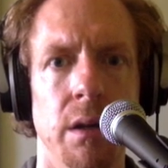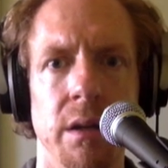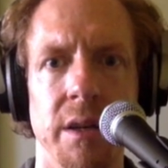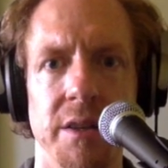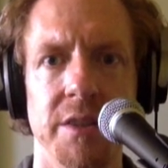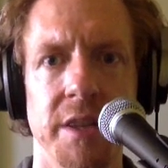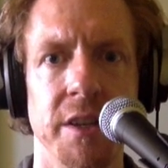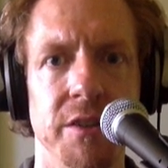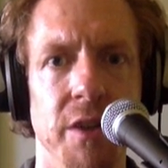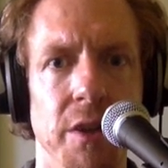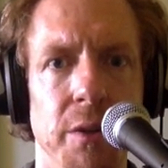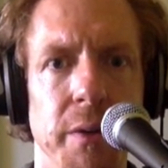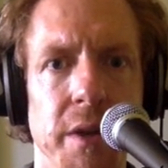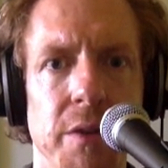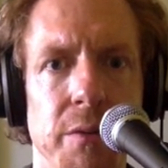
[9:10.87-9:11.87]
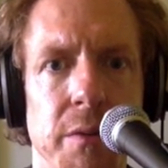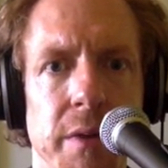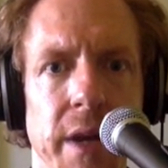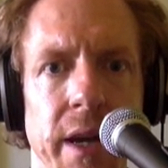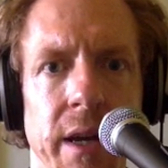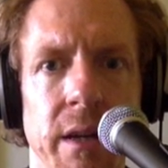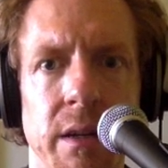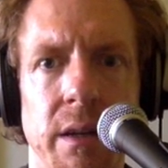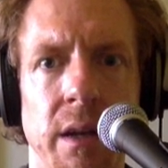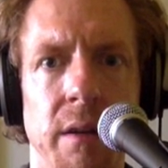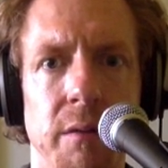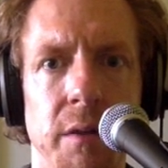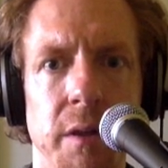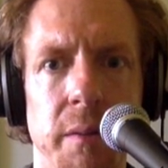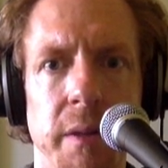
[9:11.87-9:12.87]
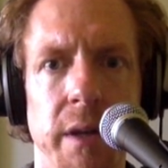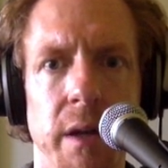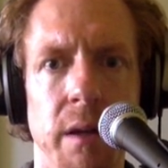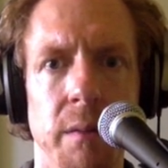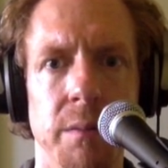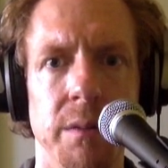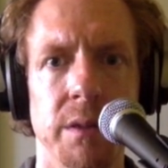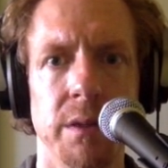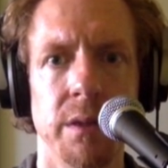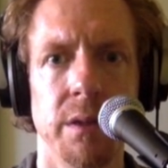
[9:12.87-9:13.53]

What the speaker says: And he sings all the way through that. Can't really be helped.